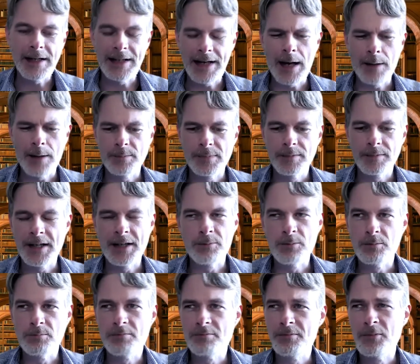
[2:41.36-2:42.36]
It happened.
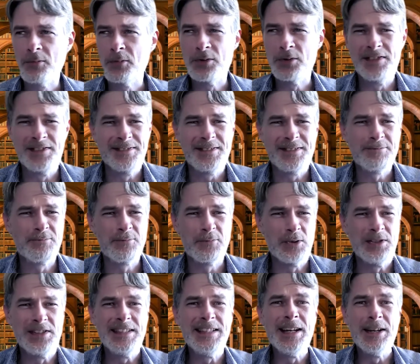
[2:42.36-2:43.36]
It was,
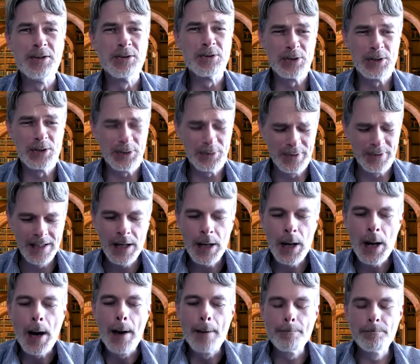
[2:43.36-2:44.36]
was years ago,
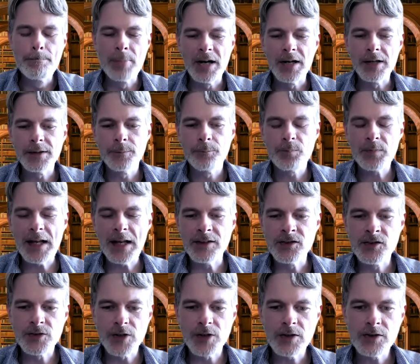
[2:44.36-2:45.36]
but
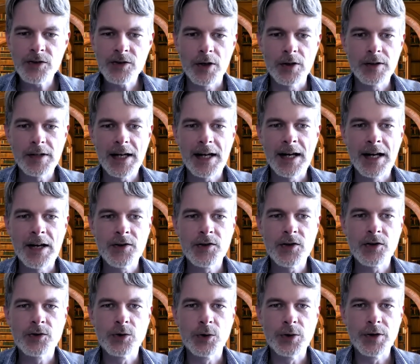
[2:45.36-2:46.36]
it starts out as
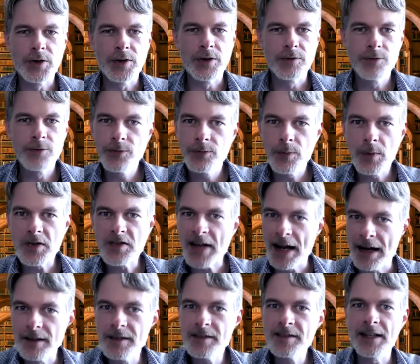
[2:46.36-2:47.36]
a sort of
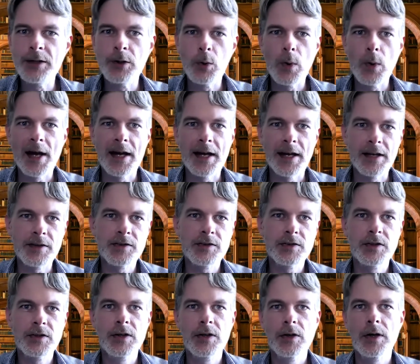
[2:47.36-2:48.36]

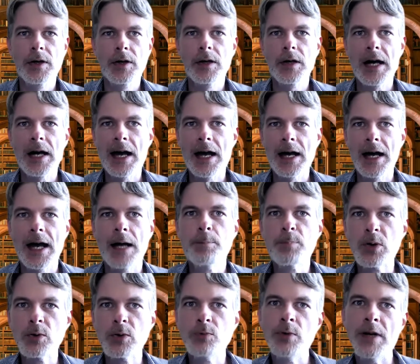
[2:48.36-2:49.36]
Tarantino-esque,
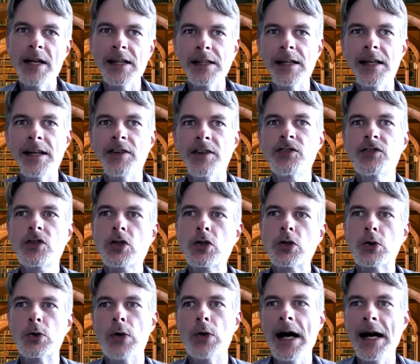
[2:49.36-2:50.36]
hyper-realist
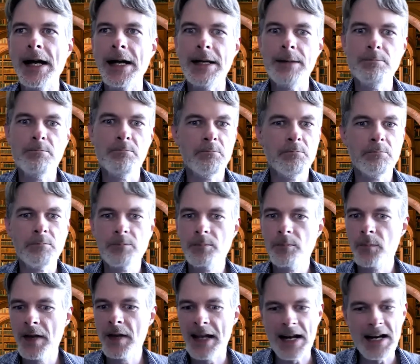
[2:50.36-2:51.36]
crime
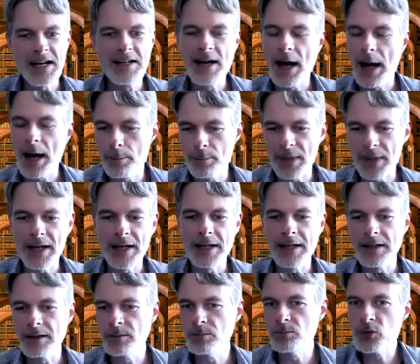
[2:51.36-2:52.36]

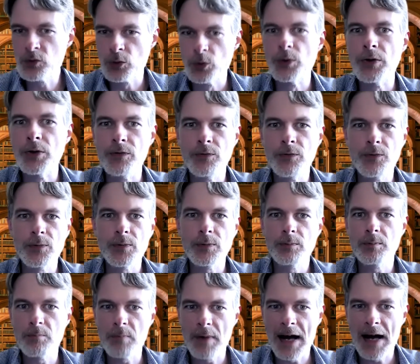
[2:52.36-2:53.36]
kidnapping sort of
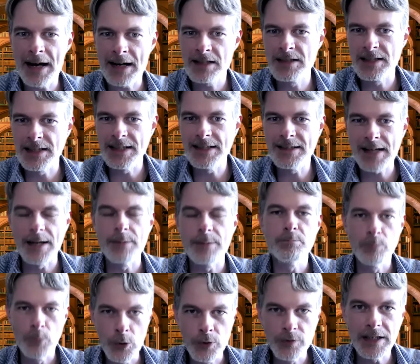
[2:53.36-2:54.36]
actiony type
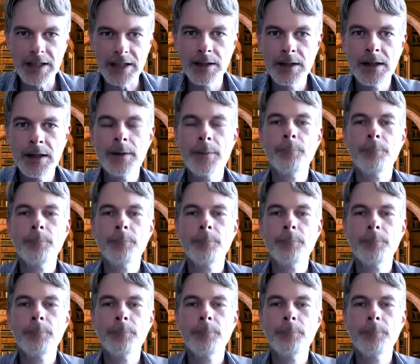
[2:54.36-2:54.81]
movie.